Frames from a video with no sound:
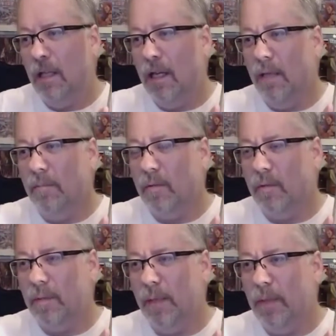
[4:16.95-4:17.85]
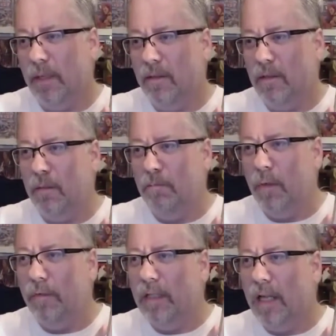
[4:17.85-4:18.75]
There's supposed to be a big new
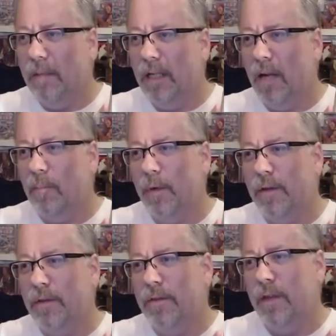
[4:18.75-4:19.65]
movie coming up with